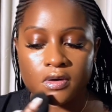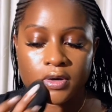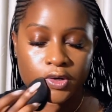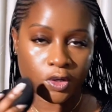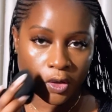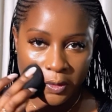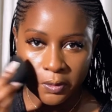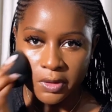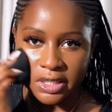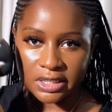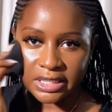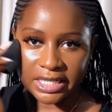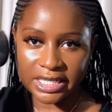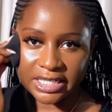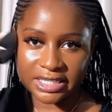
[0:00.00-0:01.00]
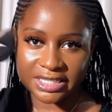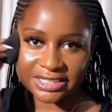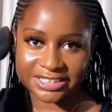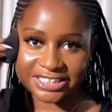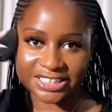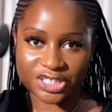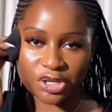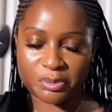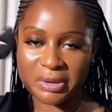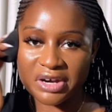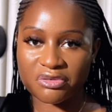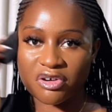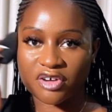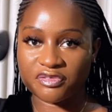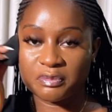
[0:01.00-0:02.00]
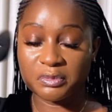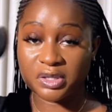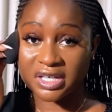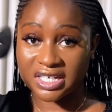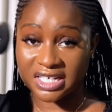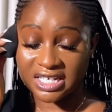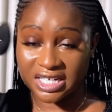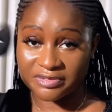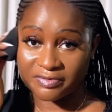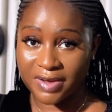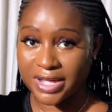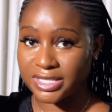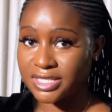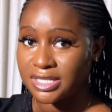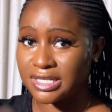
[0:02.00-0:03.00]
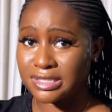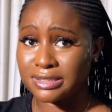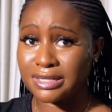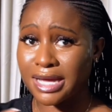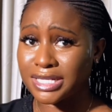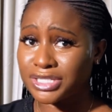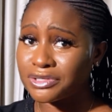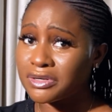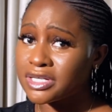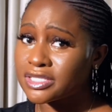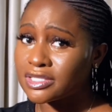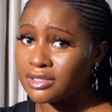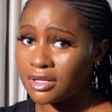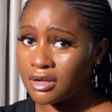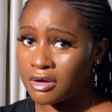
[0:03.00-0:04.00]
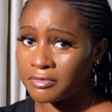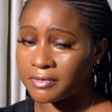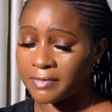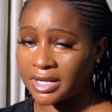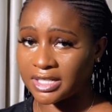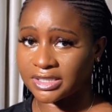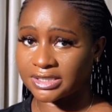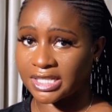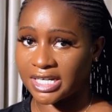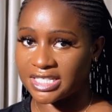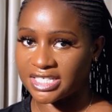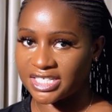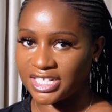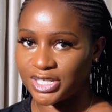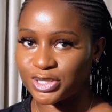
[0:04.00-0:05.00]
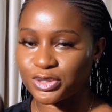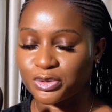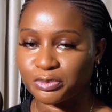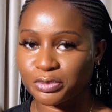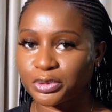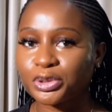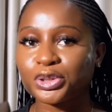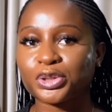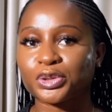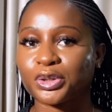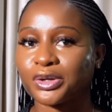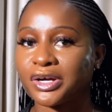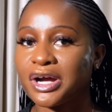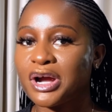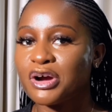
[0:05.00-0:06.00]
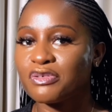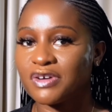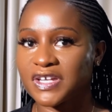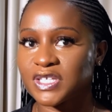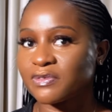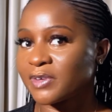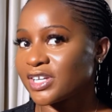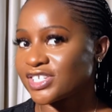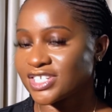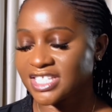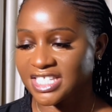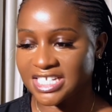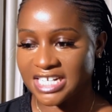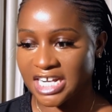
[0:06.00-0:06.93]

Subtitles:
no, we're in Lagos, you're better off booking in advance because Nigerians love a Valentine's Day, so book your reservations in